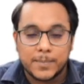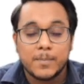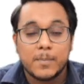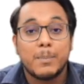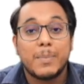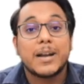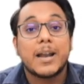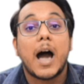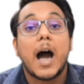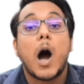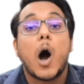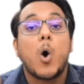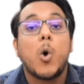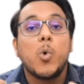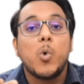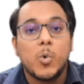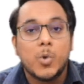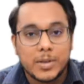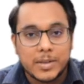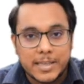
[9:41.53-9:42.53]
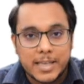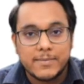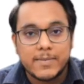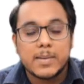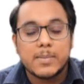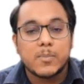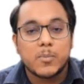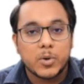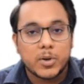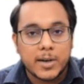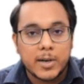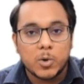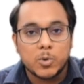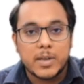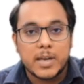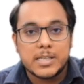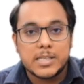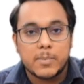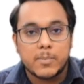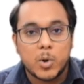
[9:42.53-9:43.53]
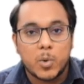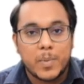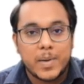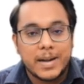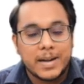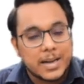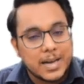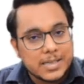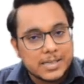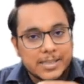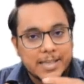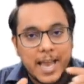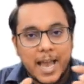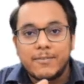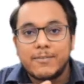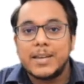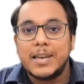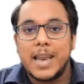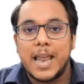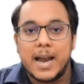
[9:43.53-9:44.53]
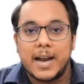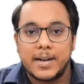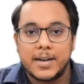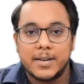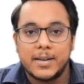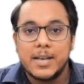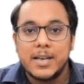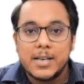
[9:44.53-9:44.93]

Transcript: But how they will be put into the age appropriate class, they have lagged.